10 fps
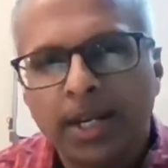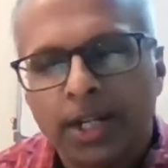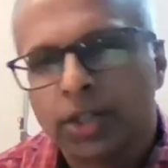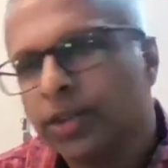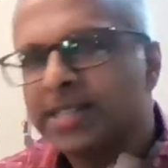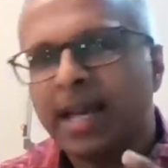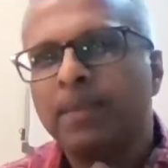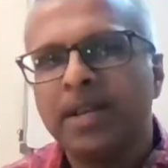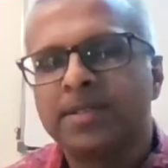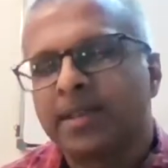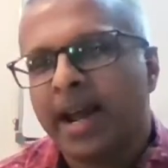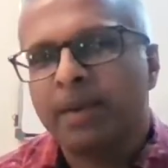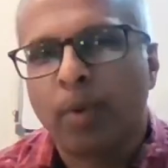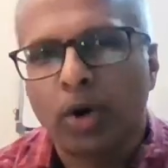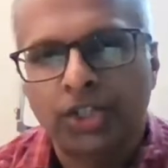So this, I believe, is the
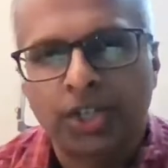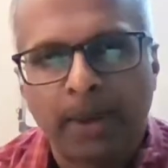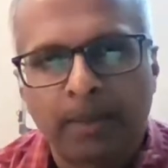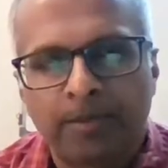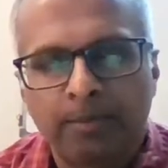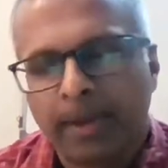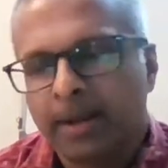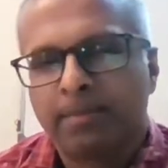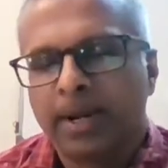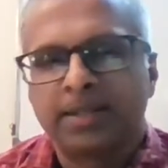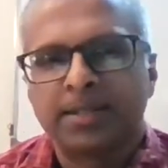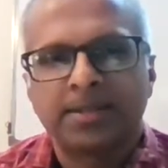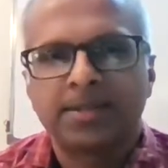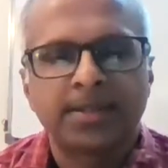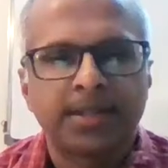right posture, my brothers
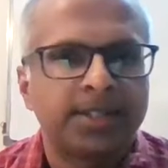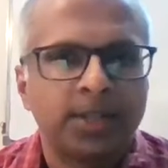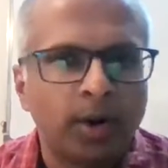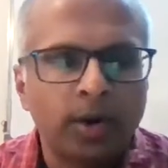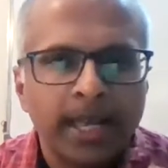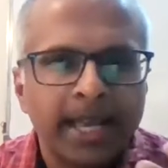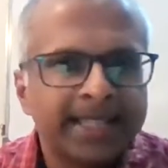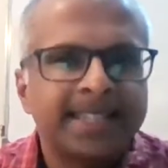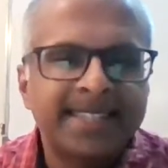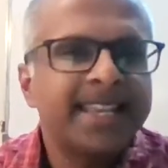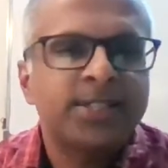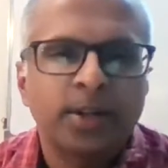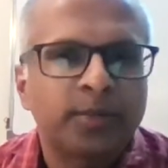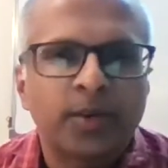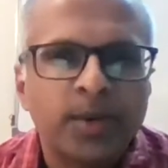and sisters, in the season
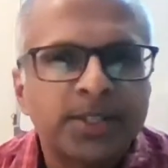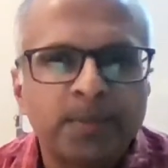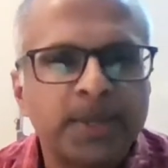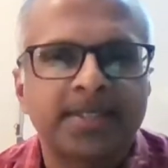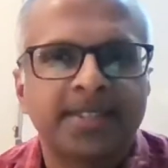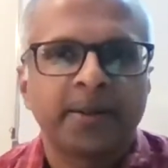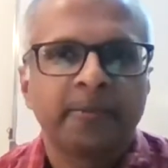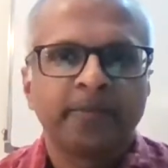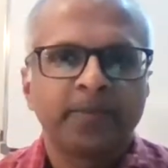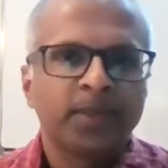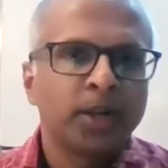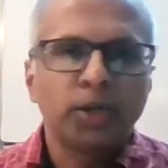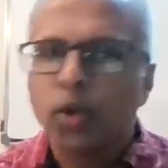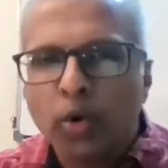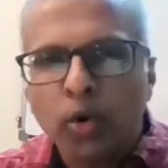of Christmas.
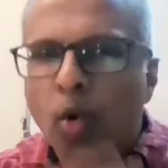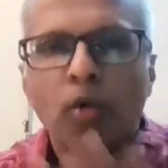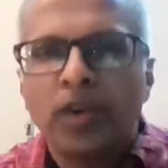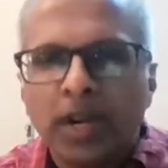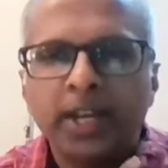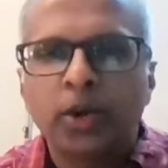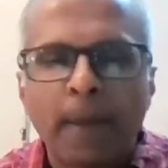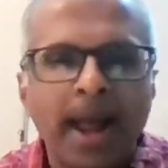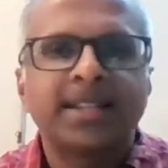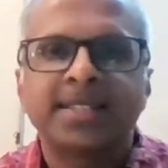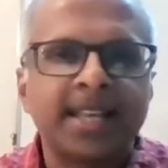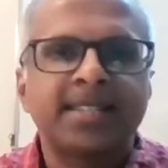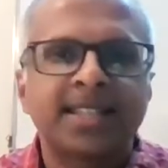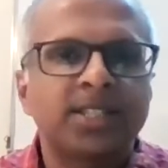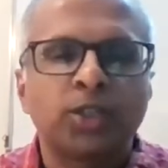Don't overly
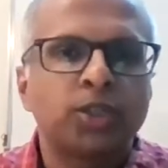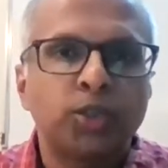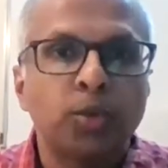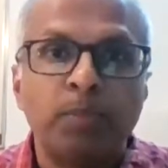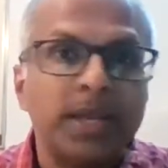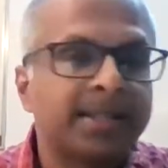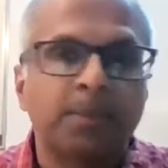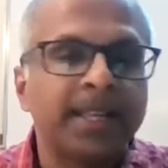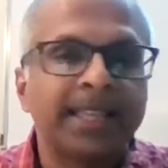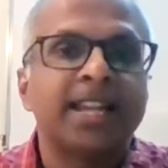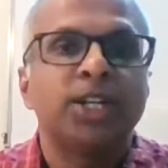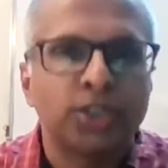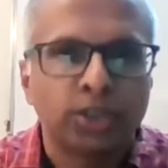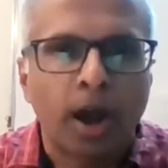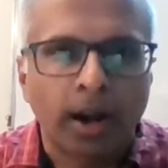romanticize Christmas to be something that it
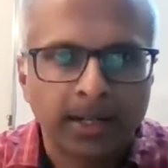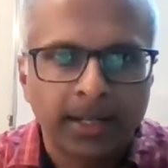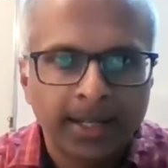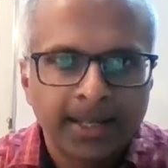is not.